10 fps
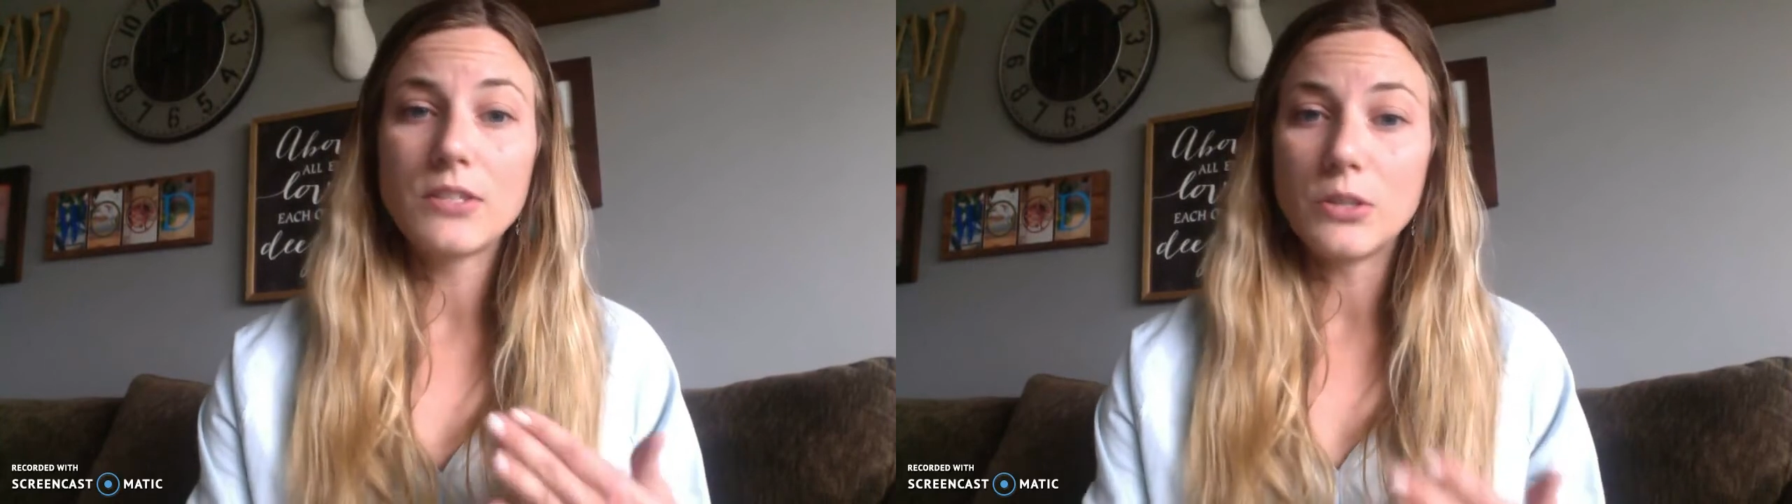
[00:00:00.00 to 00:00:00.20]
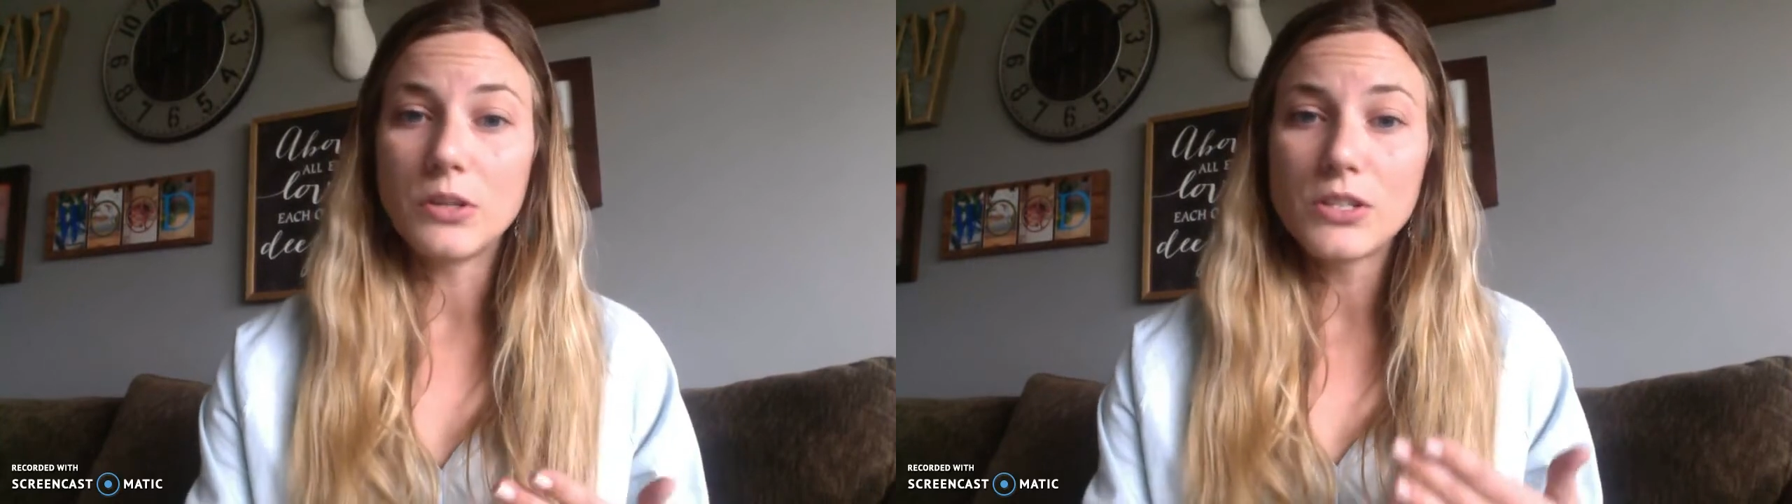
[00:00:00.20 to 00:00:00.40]

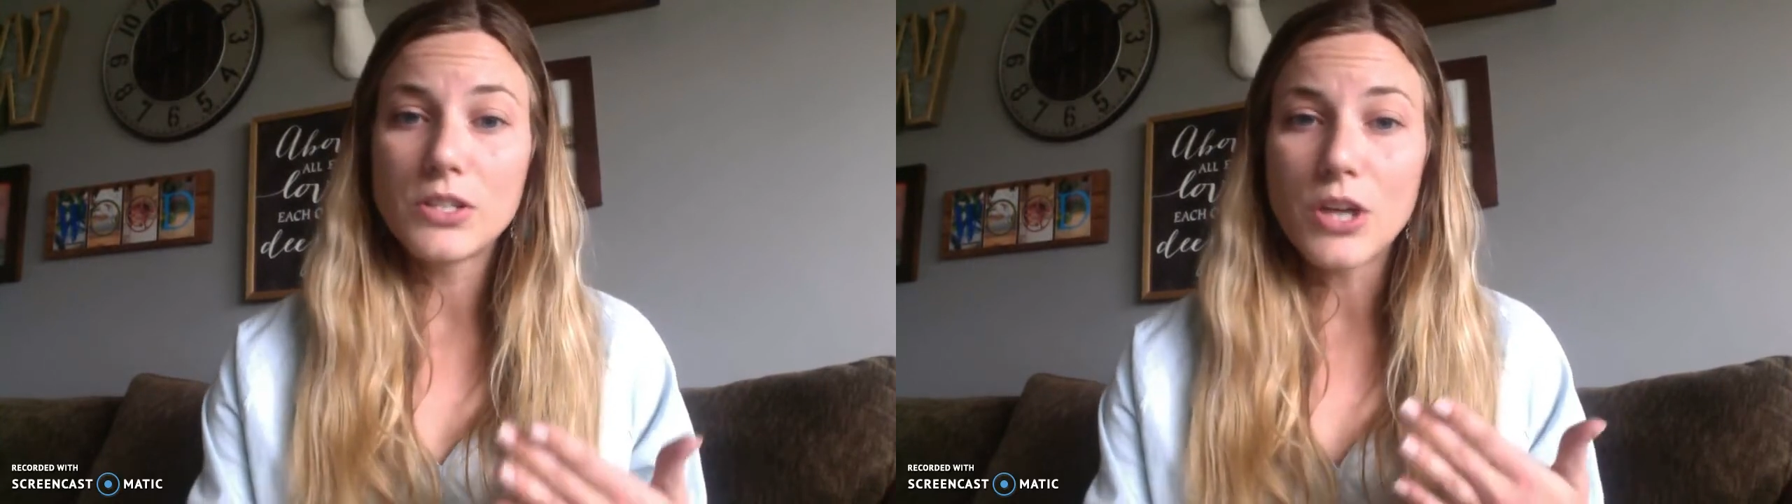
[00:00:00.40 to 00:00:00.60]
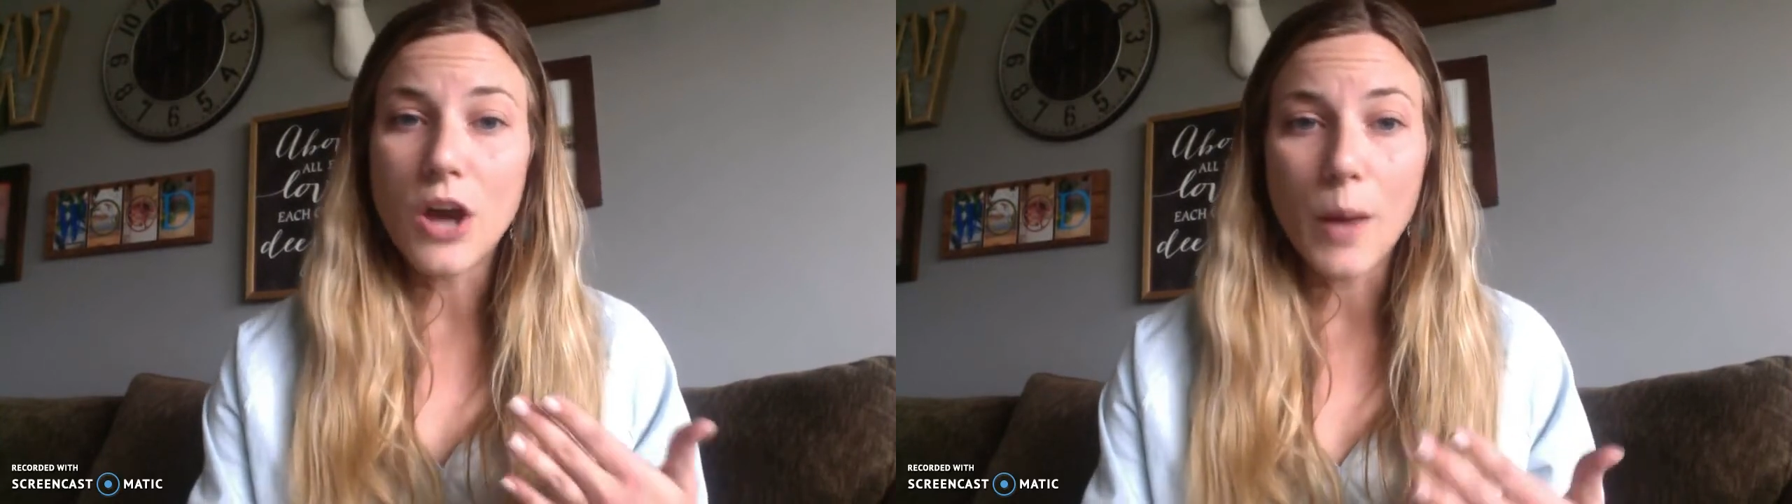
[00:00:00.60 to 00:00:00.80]
students
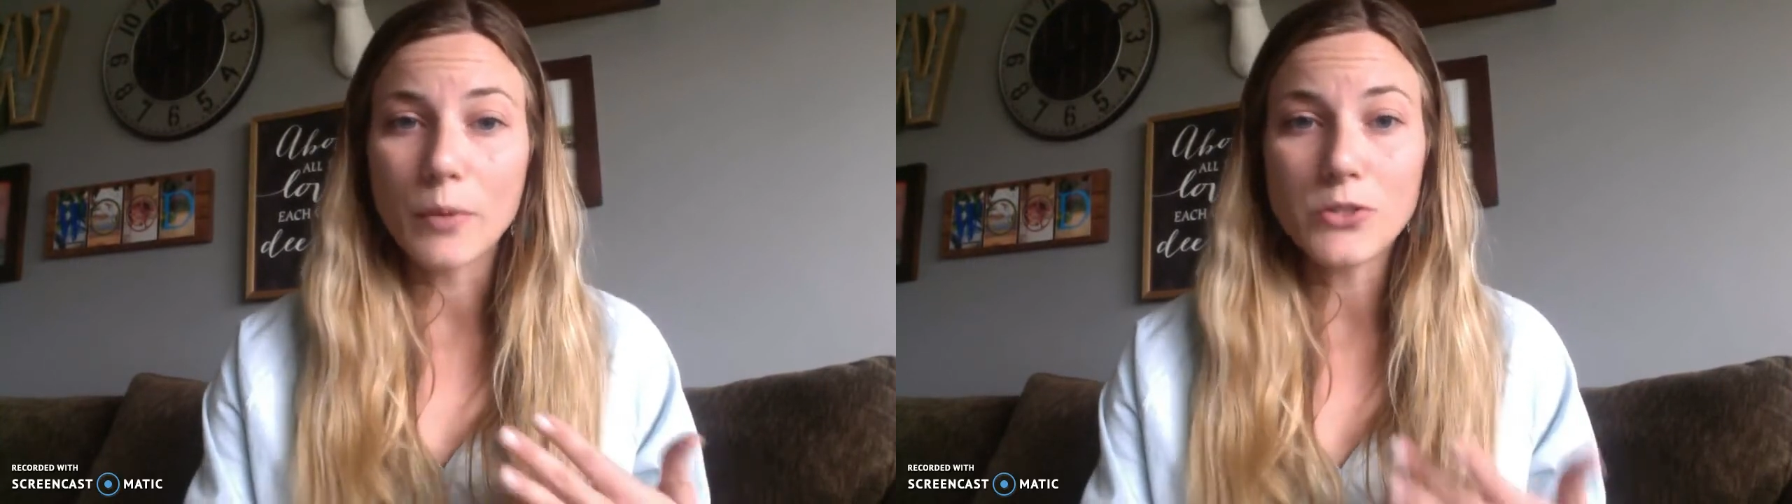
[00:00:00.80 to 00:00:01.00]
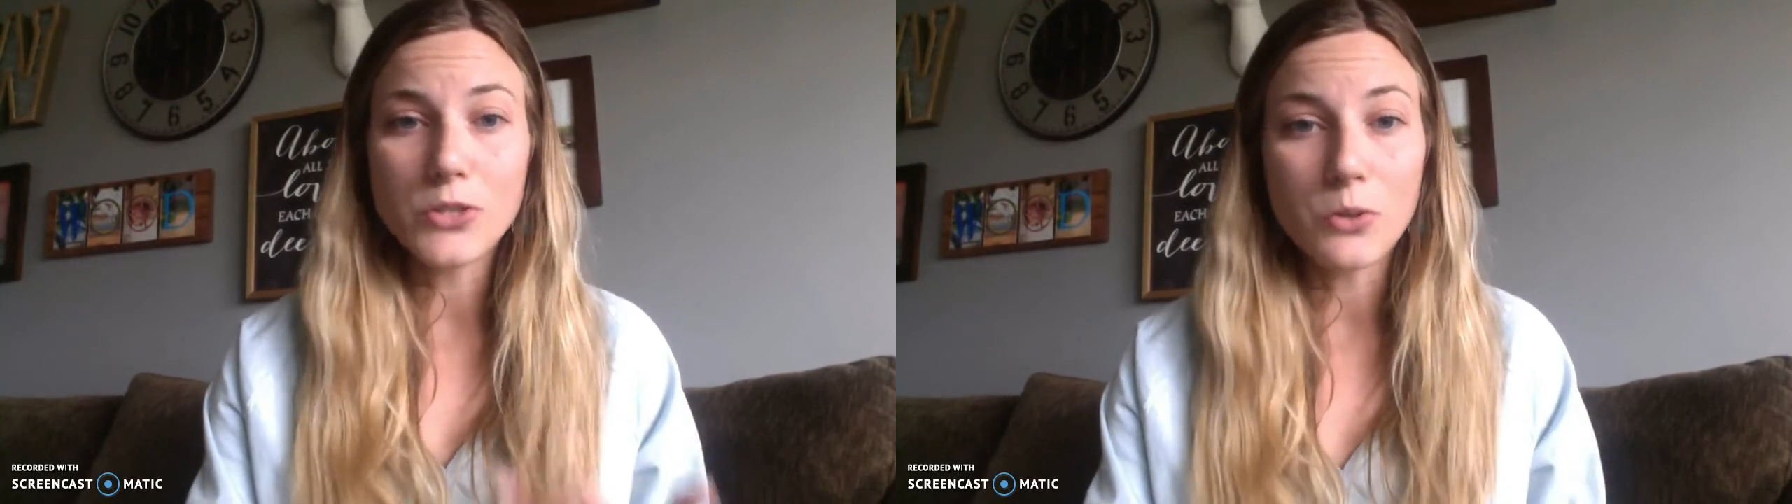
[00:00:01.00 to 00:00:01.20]
the
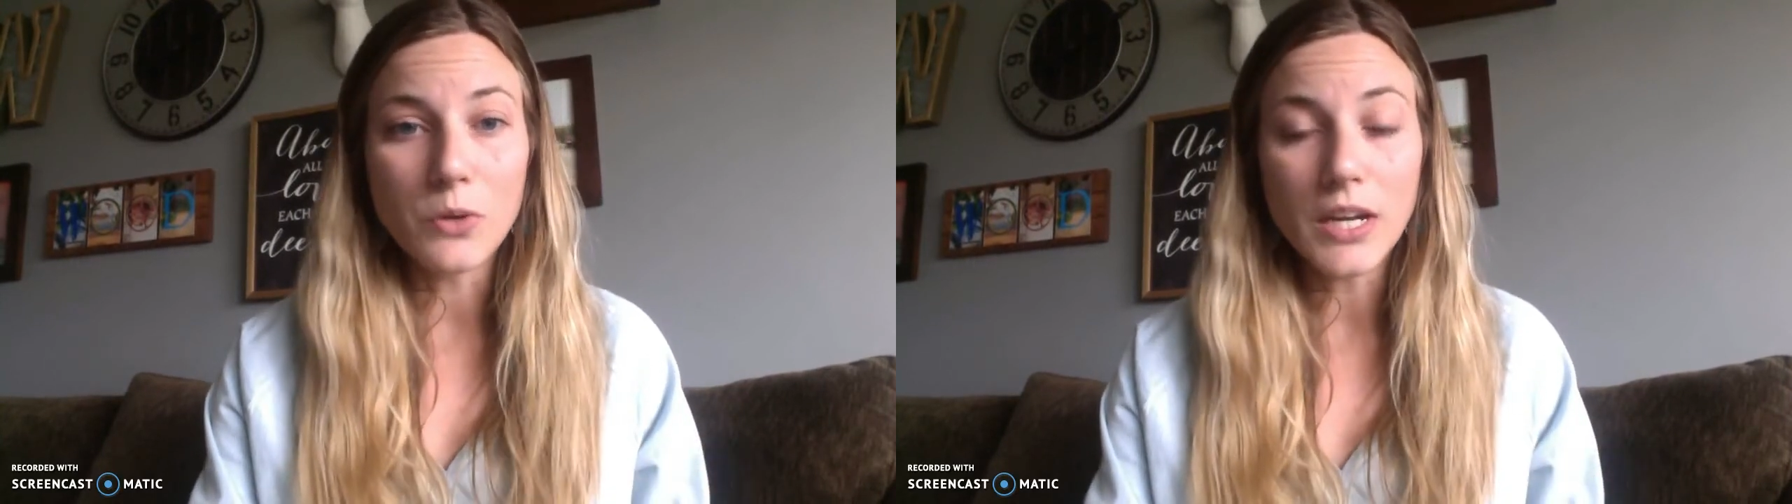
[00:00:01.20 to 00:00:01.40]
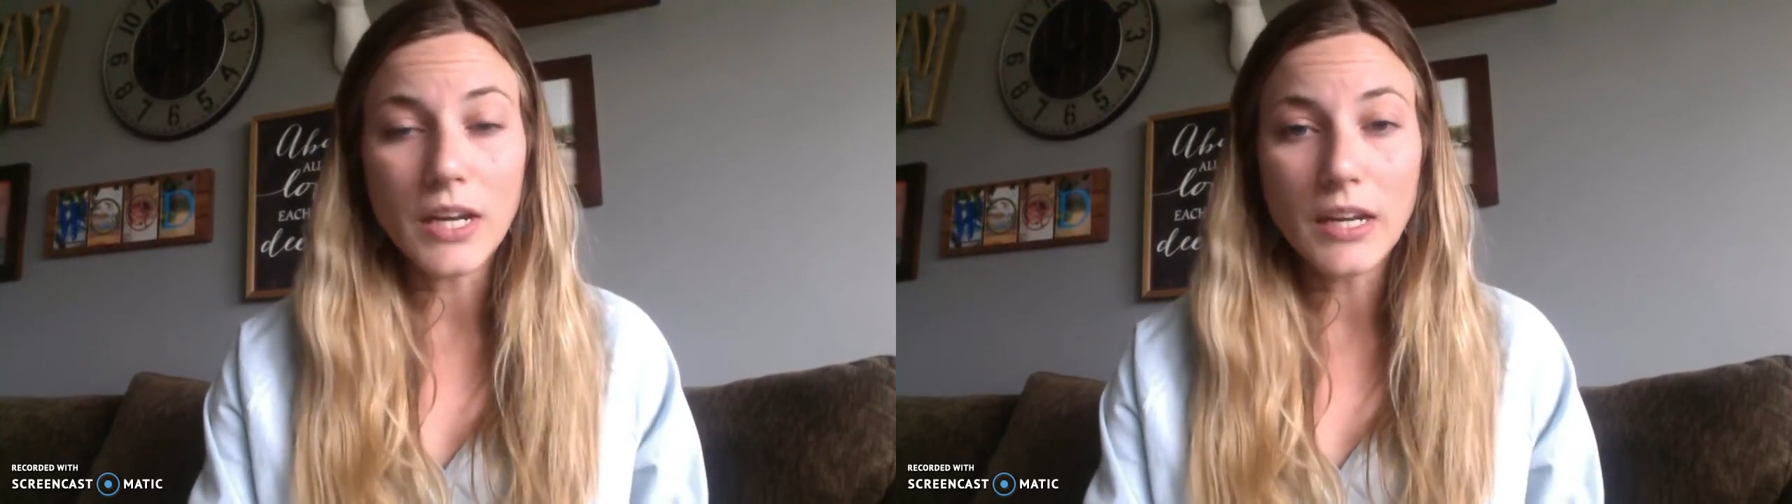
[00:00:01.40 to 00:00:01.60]

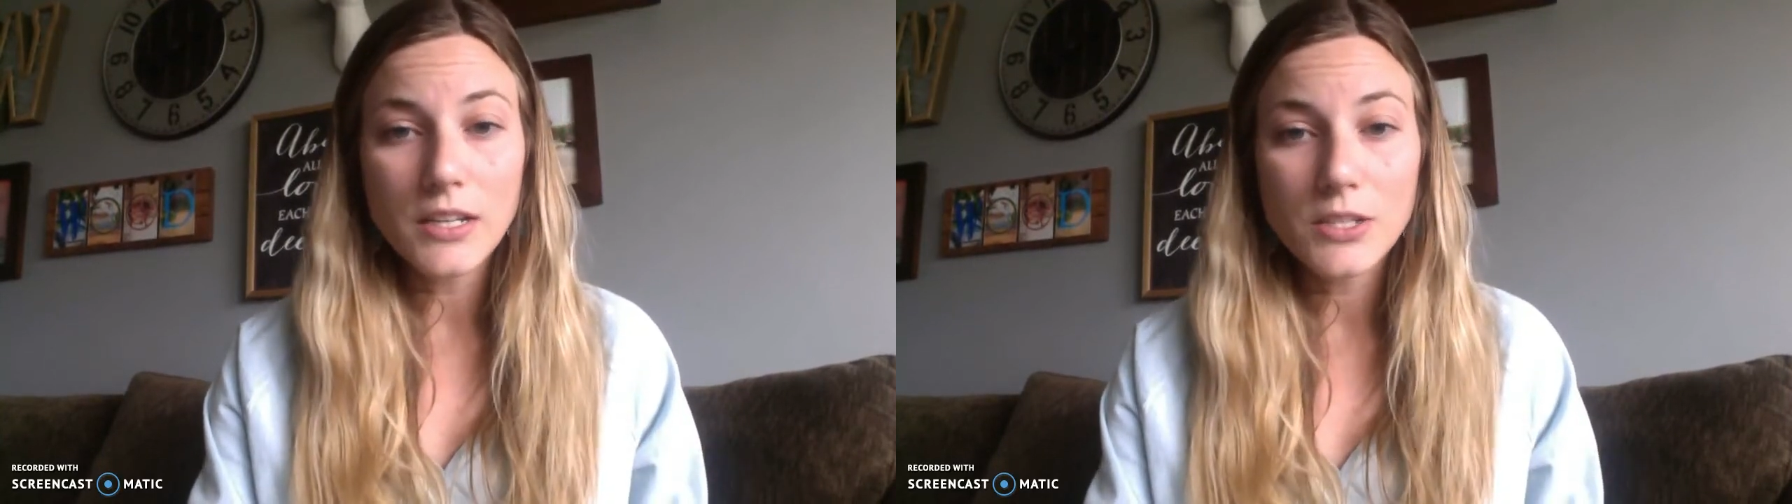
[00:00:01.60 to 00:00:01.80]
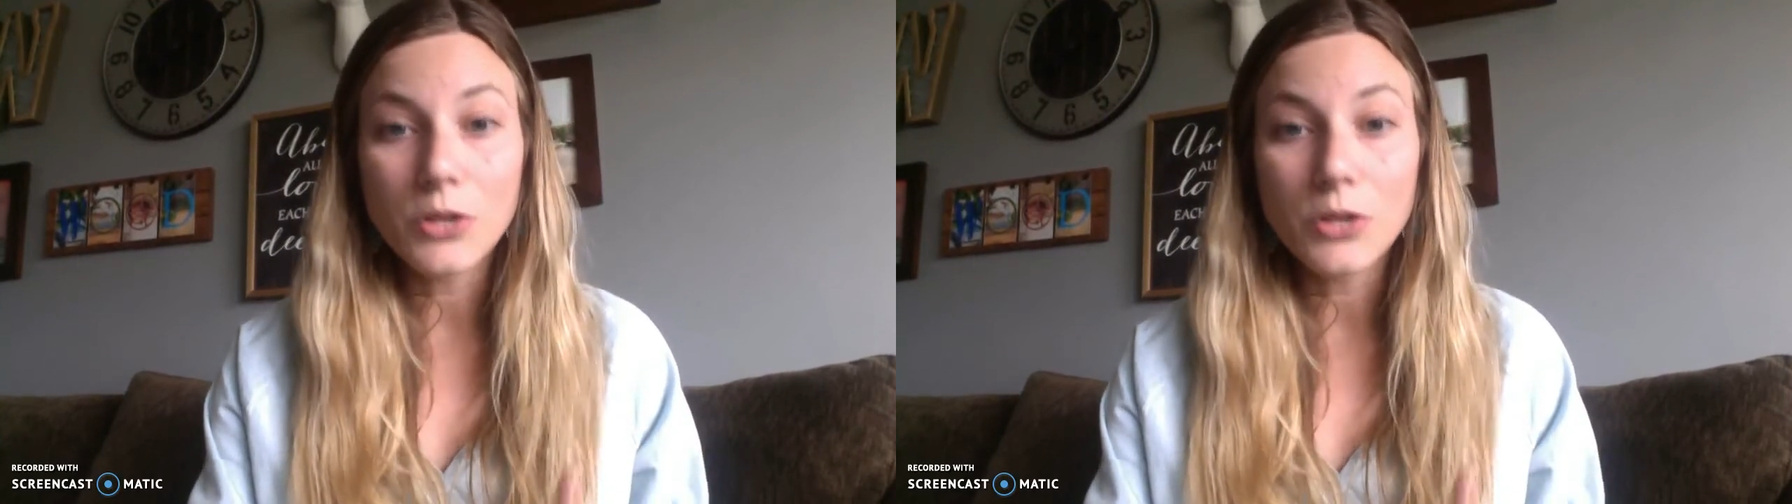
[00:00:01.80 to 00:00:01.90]
opportunity